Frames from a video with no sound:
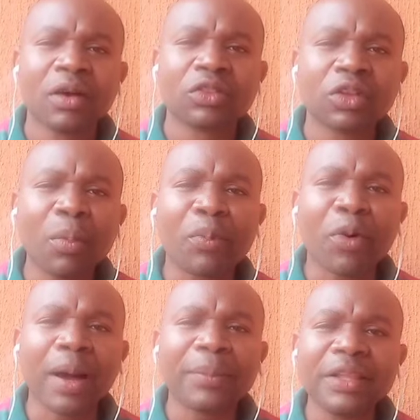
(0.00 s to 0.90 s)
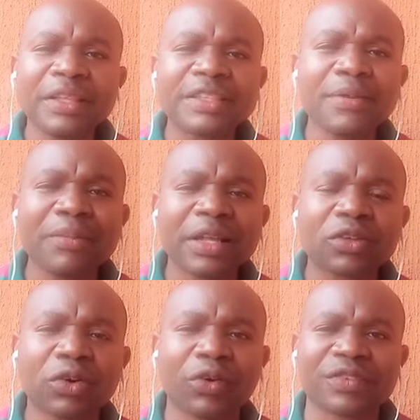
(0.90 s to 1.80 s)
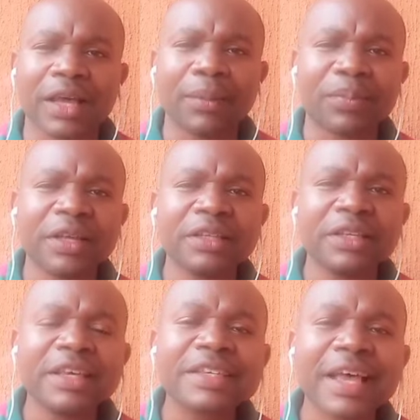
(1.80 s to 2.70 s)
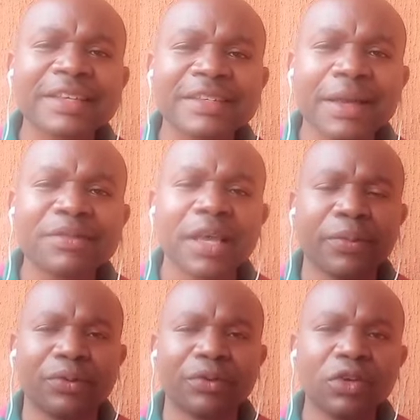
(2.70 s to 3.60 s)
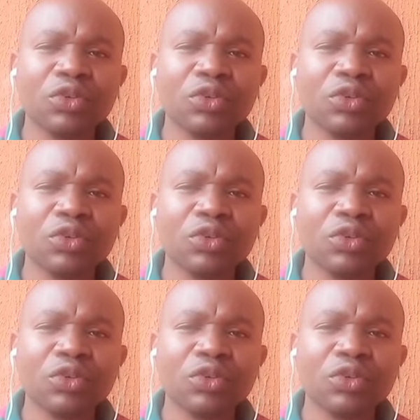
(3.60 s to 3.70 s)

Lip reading: non-probability method of sampling is acceptable.